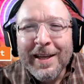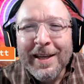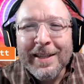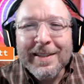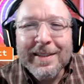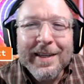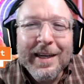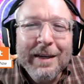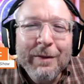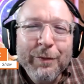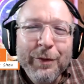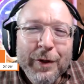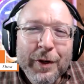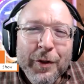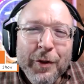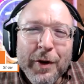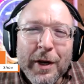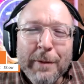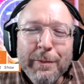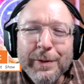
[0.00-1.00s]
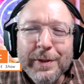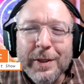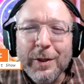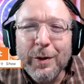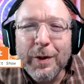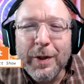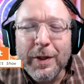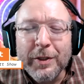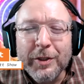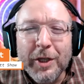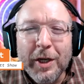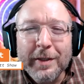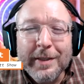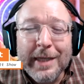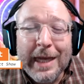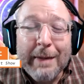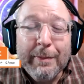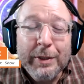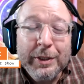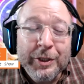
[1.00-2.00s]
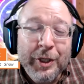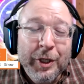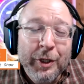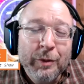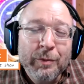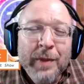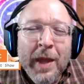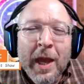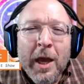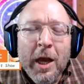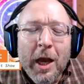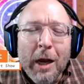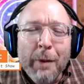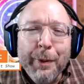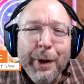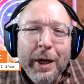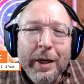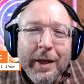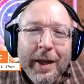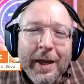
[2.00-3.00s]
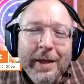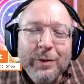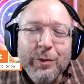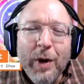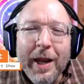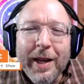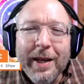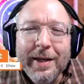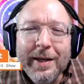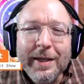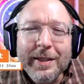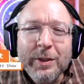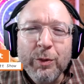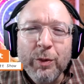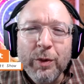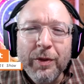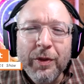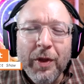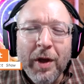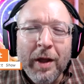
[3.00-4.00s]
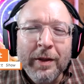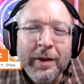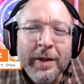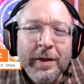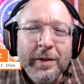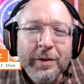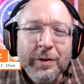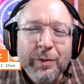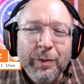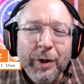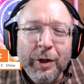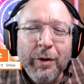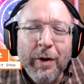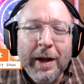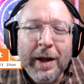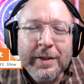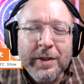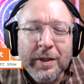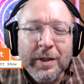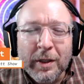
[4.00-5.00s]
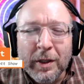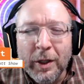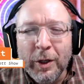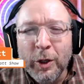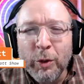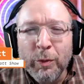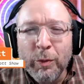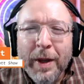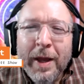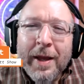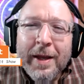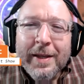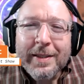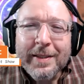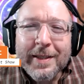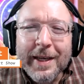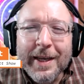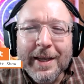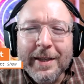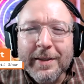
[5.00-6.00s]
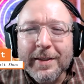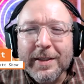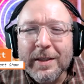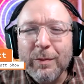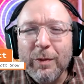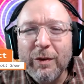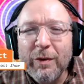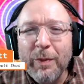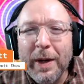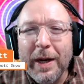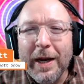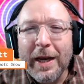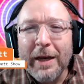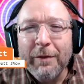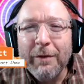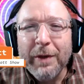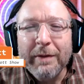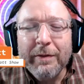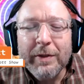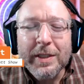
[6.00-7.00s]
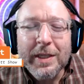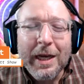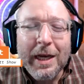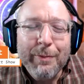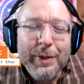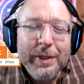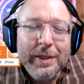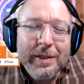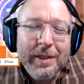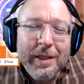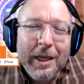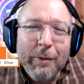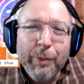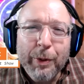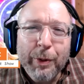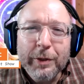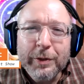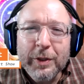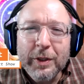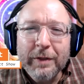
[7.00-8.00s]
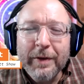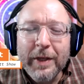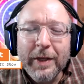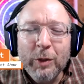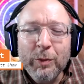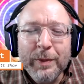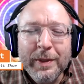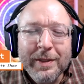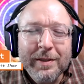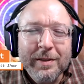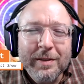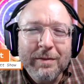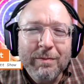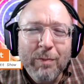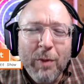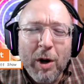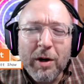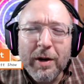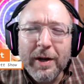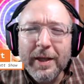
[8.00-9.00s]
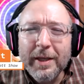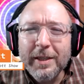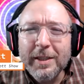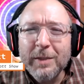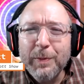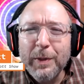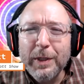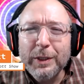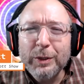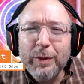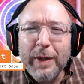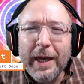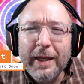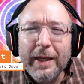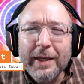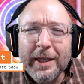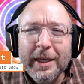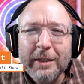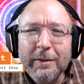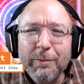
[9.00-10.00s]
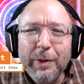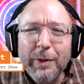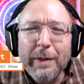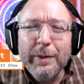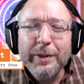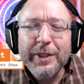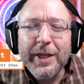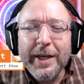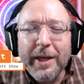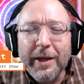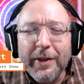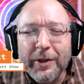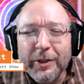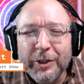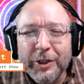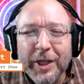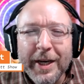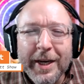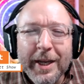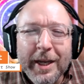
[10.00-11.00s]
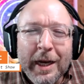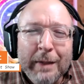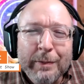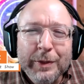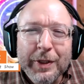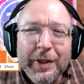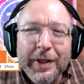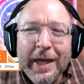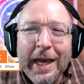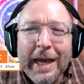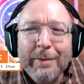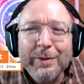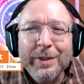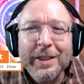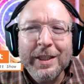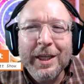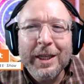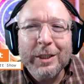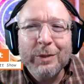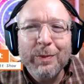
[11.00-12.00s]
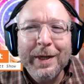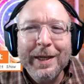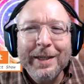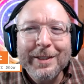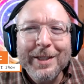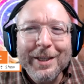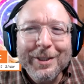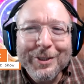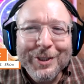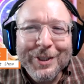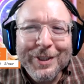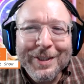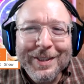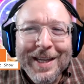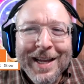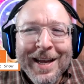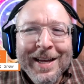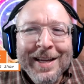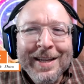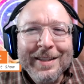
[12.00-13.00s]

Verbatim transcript: It's time for another episode of The Shaun Tabatt Show, a podcast where I connect you with thought leaders from across the globe, digging into some of my favorite topics like personal development, marketing, spirituality, and pretty much any other shiny object that happens to catch my attention.